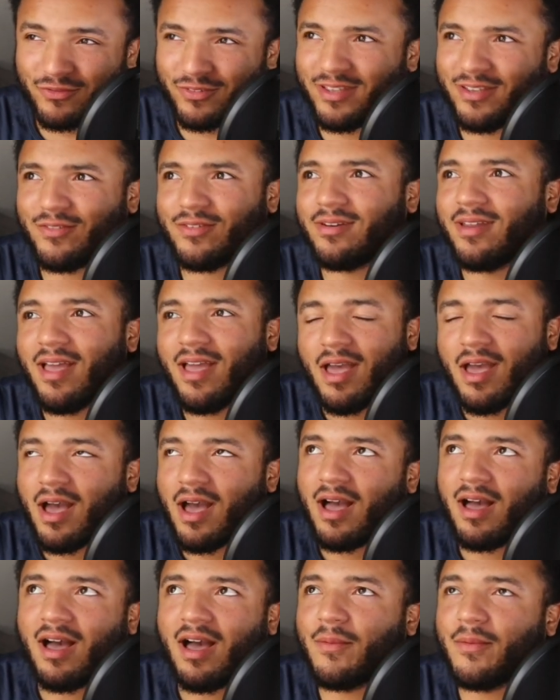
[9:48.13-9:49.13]
Even
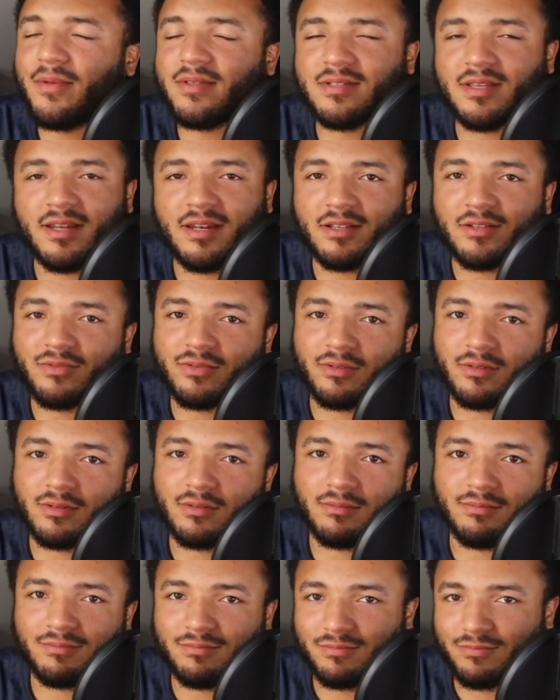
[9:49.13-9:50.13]
I've been saying this for
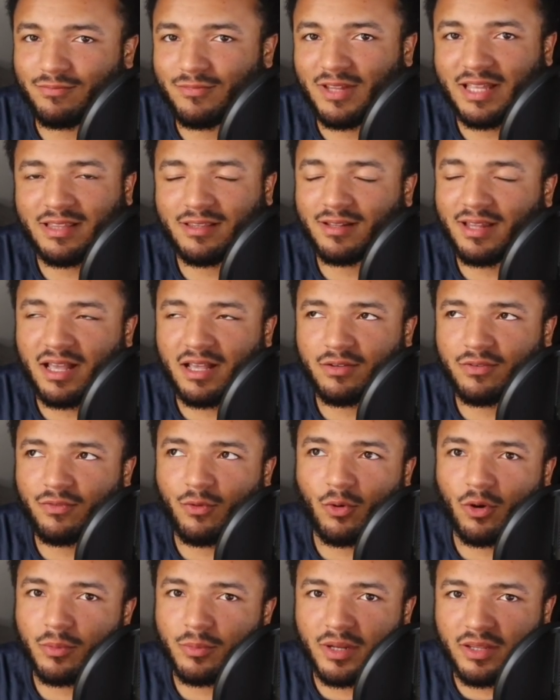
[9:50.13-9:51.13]
like the last
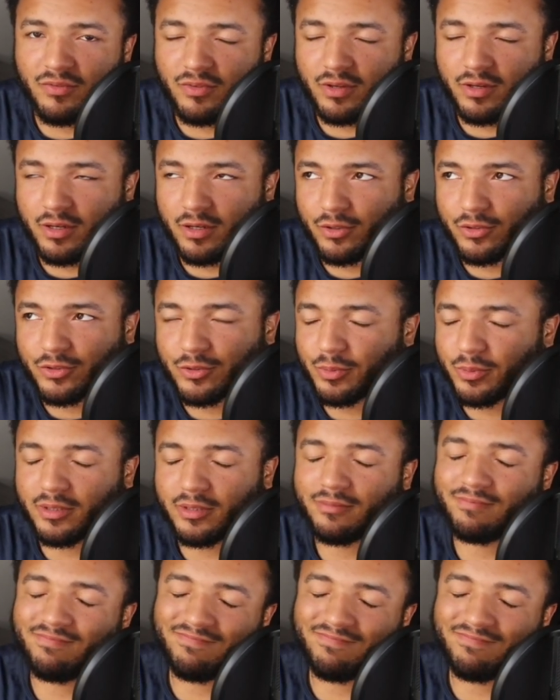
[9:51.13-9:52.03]
4 update videos, but